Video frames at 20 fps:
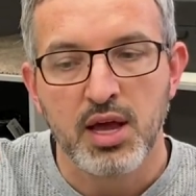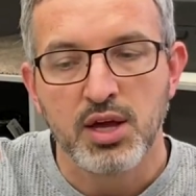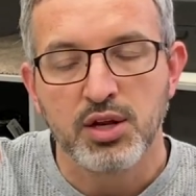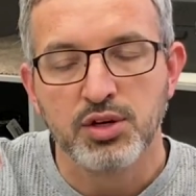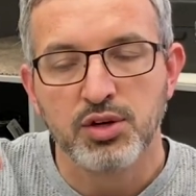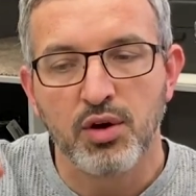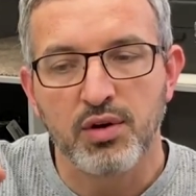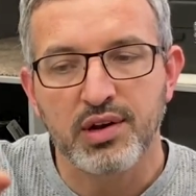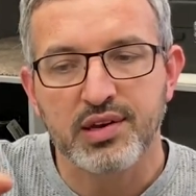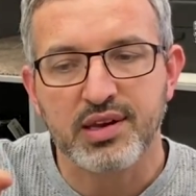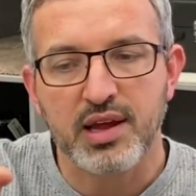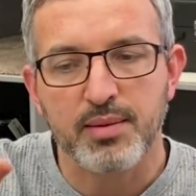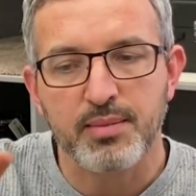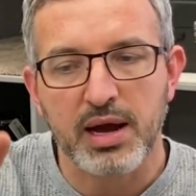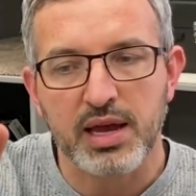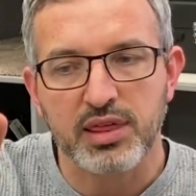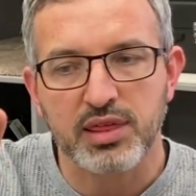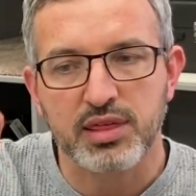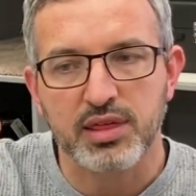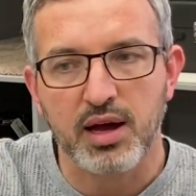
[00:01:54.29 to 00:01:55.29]
Notice how my
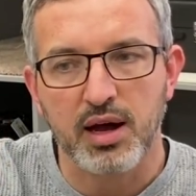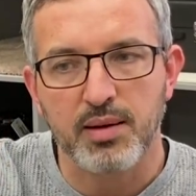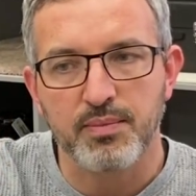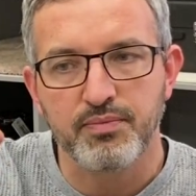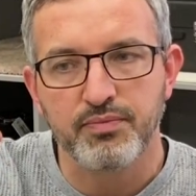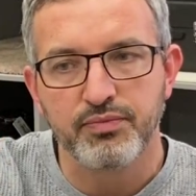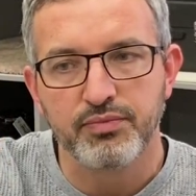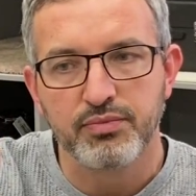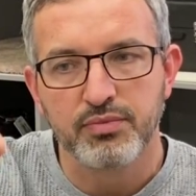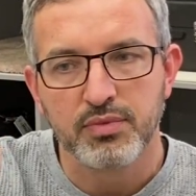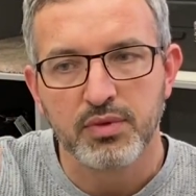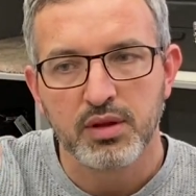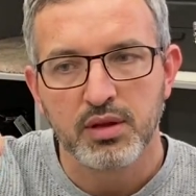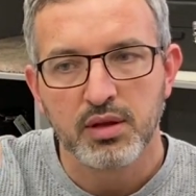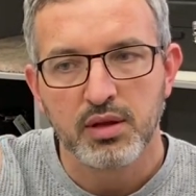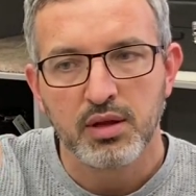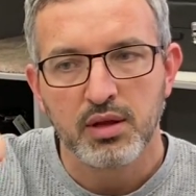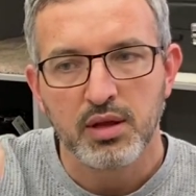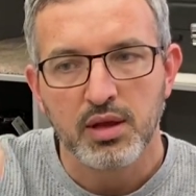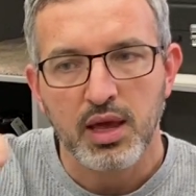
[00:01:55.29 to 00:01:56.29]
thumb
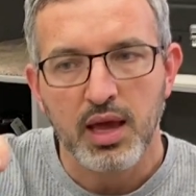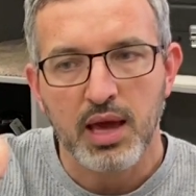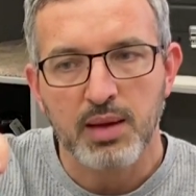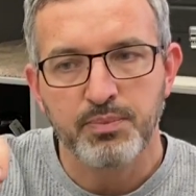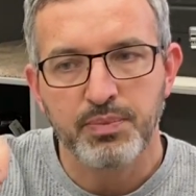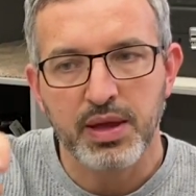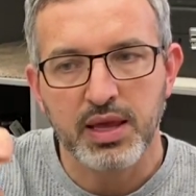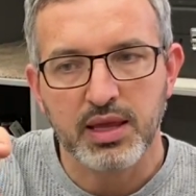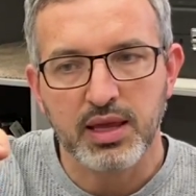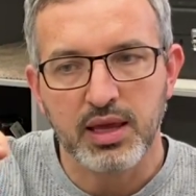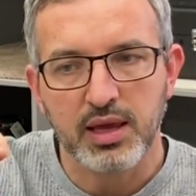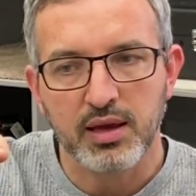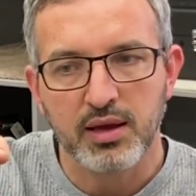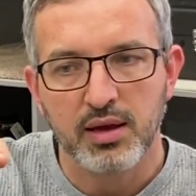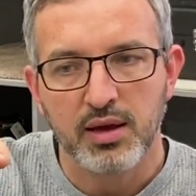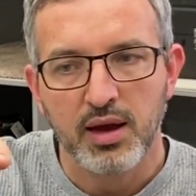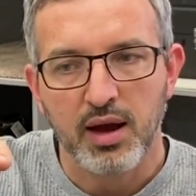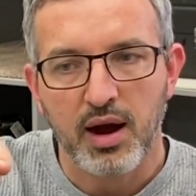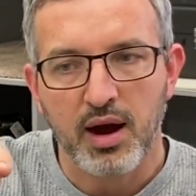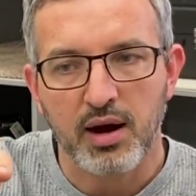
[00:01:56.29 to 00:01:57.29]
and pinky
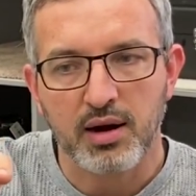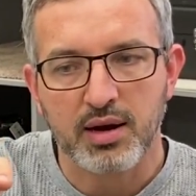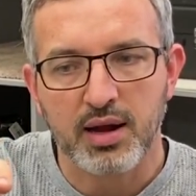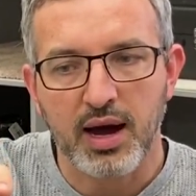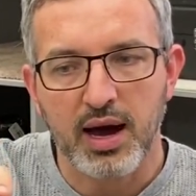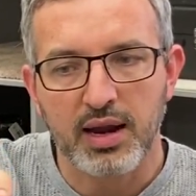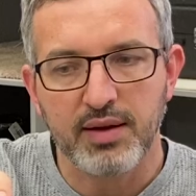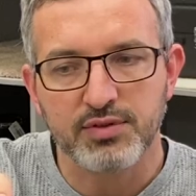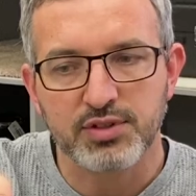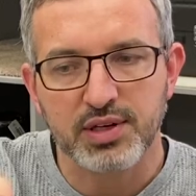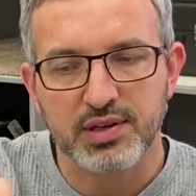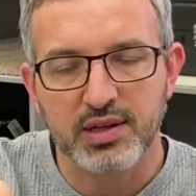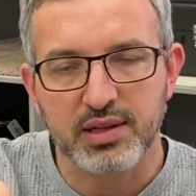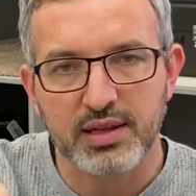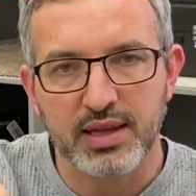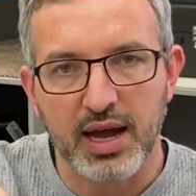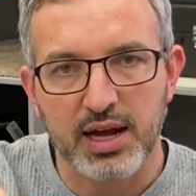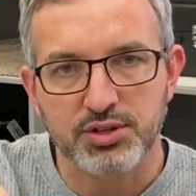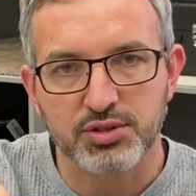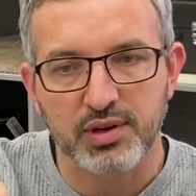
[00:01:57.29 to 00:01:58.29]
are kind of just in
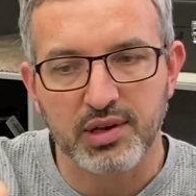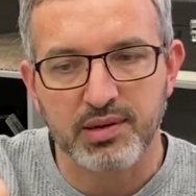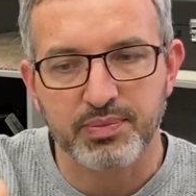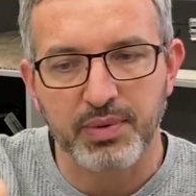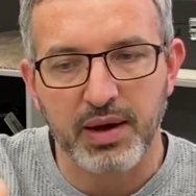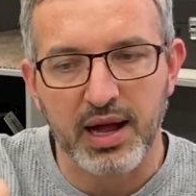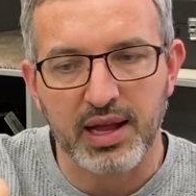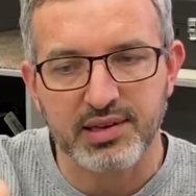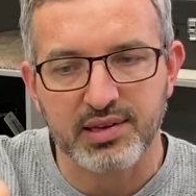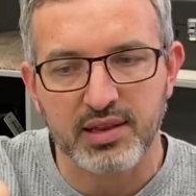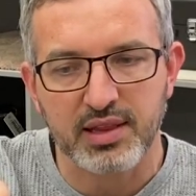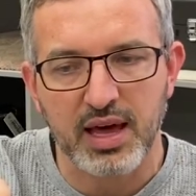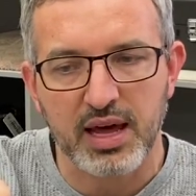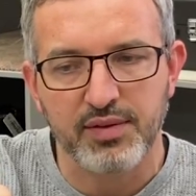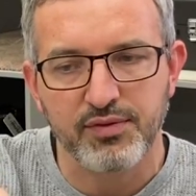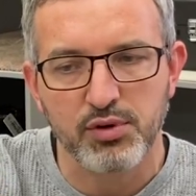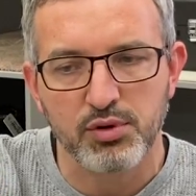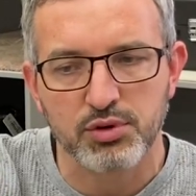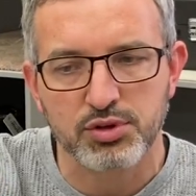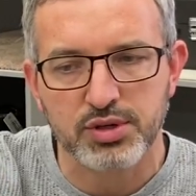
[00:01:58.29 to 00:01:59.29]
natural spots. A lot
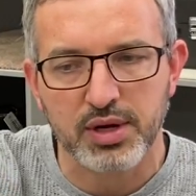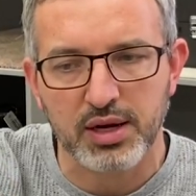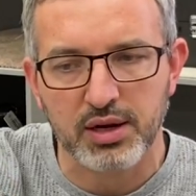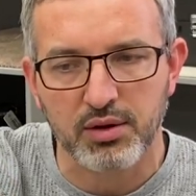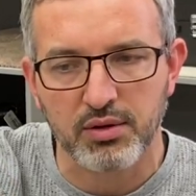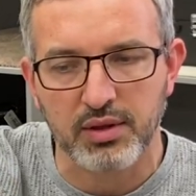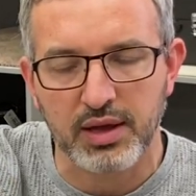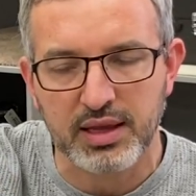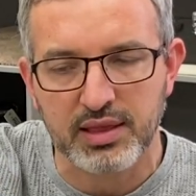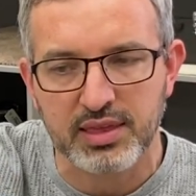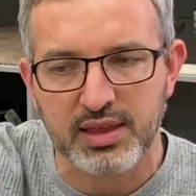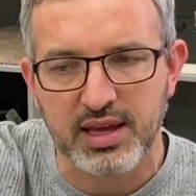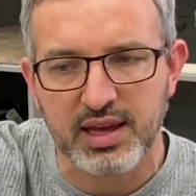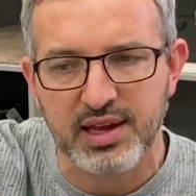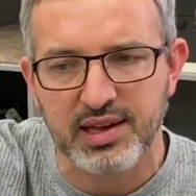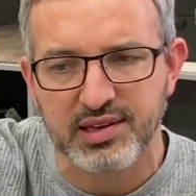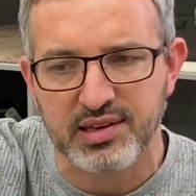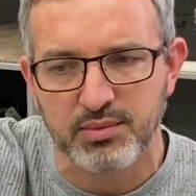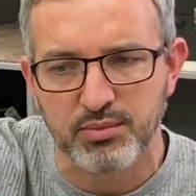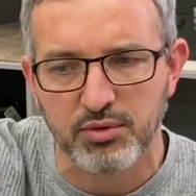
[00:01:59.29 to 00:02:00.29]
of you are trying to go like
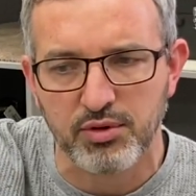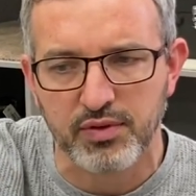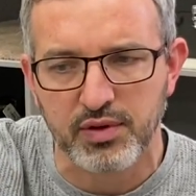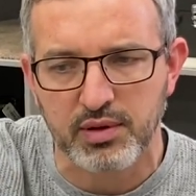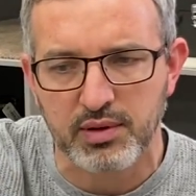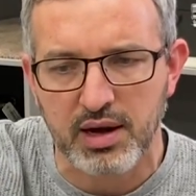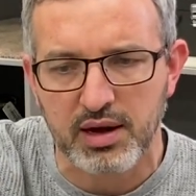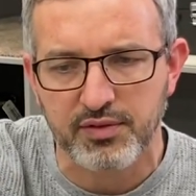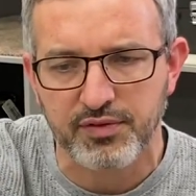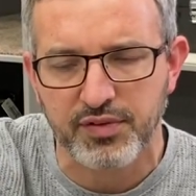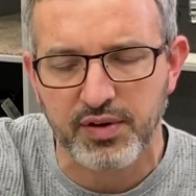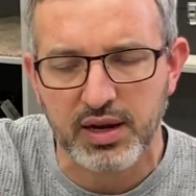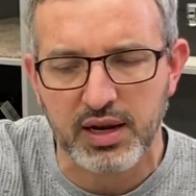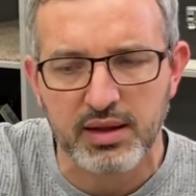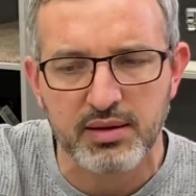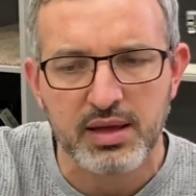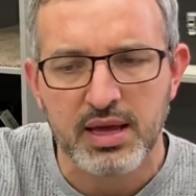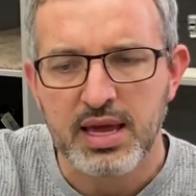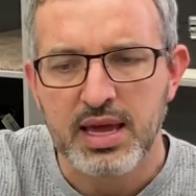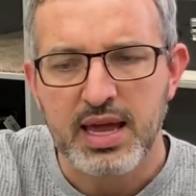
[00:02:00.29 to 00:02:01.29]
this and move it around funny.
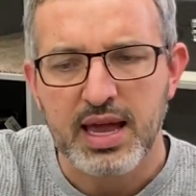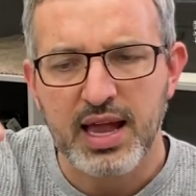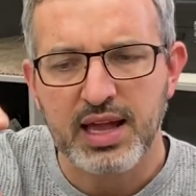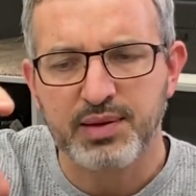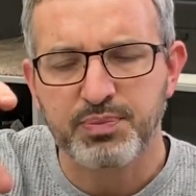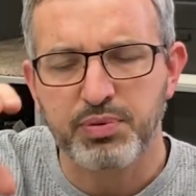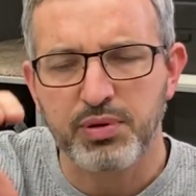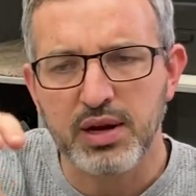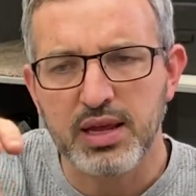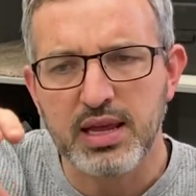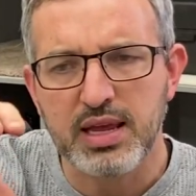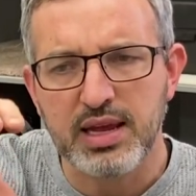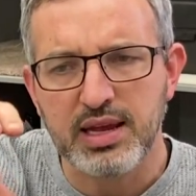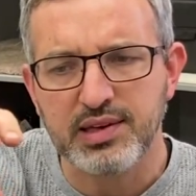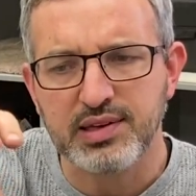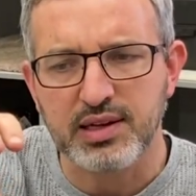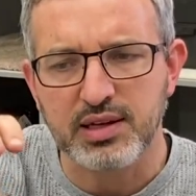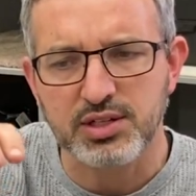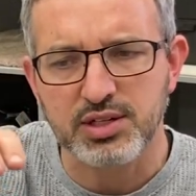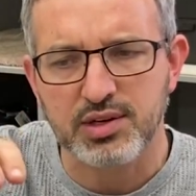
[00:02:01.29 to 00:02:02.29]
It's pretty
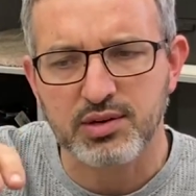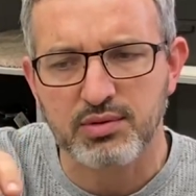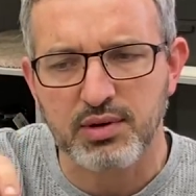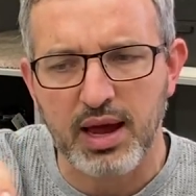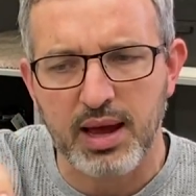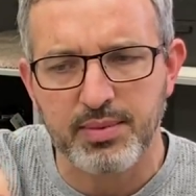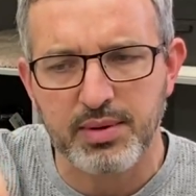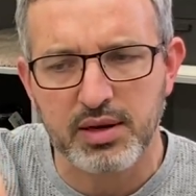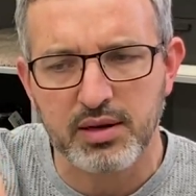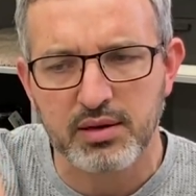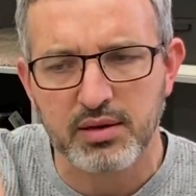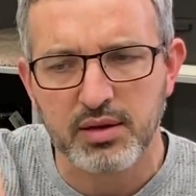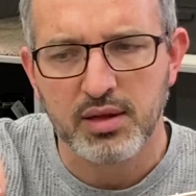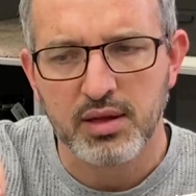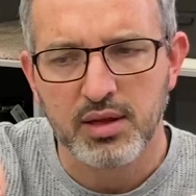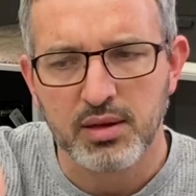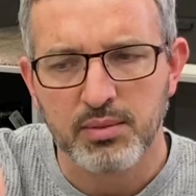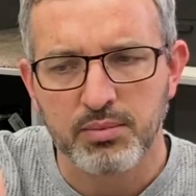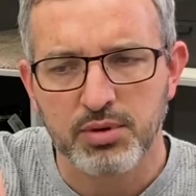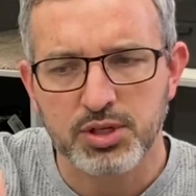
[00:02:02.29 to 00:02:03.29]
easy. Just grab it,
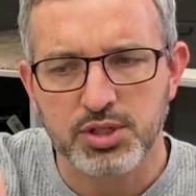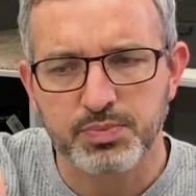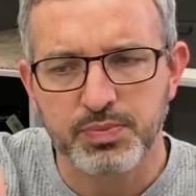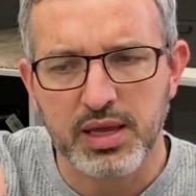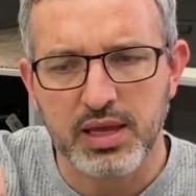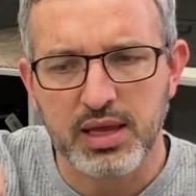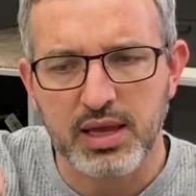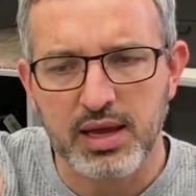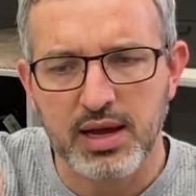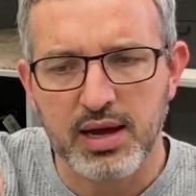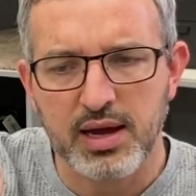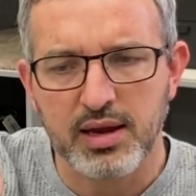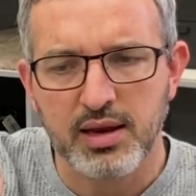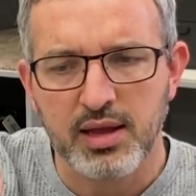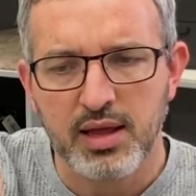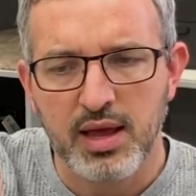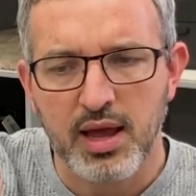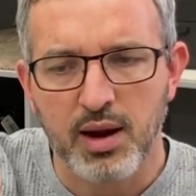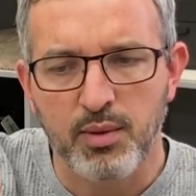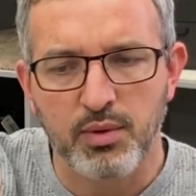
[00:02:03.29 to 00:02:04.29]
put your pinky on,
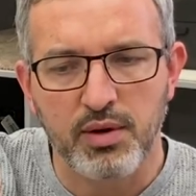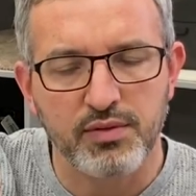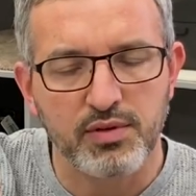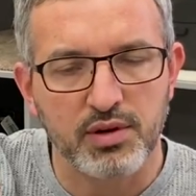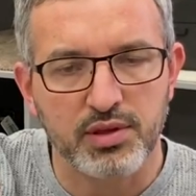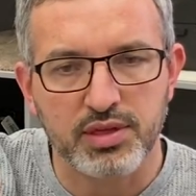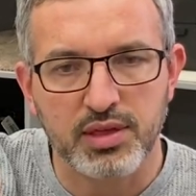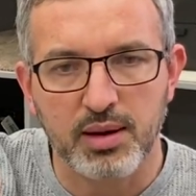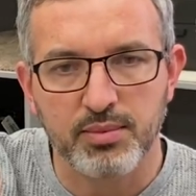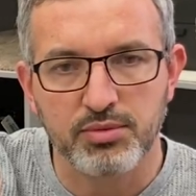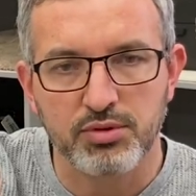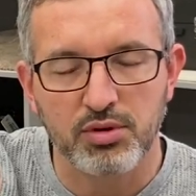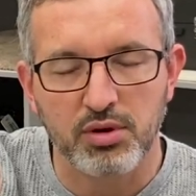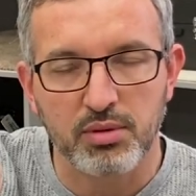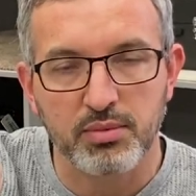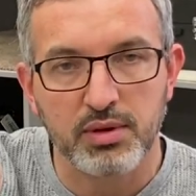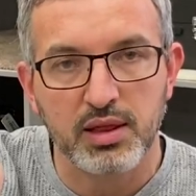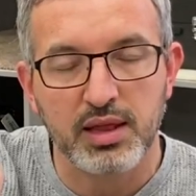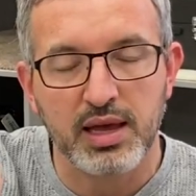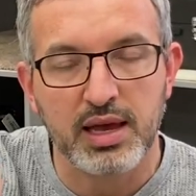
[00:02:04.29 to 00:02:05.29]
and wherever your thumb
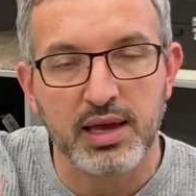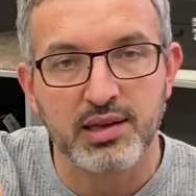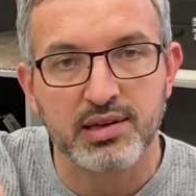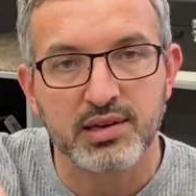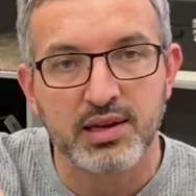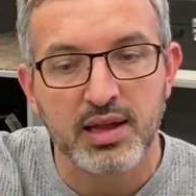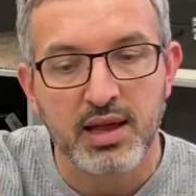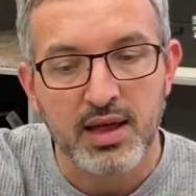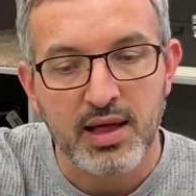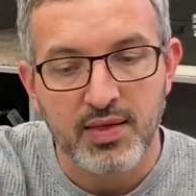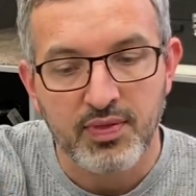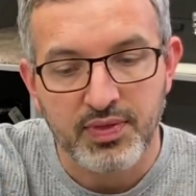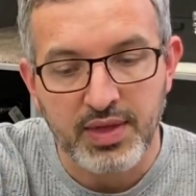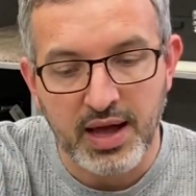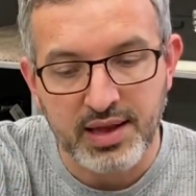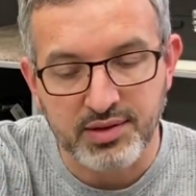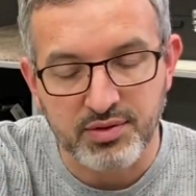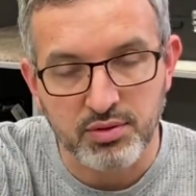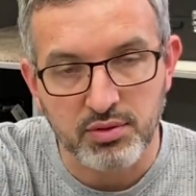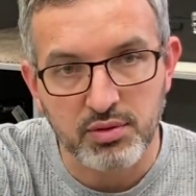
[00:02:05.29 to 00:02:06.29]
normally lays,
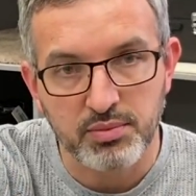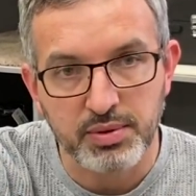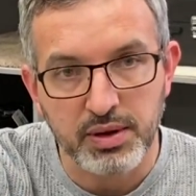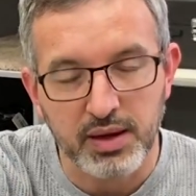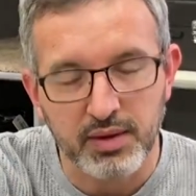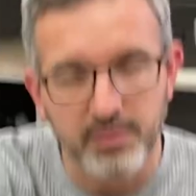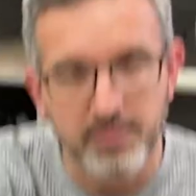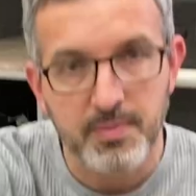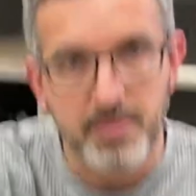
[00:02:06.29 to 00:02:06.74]
that's where it would be.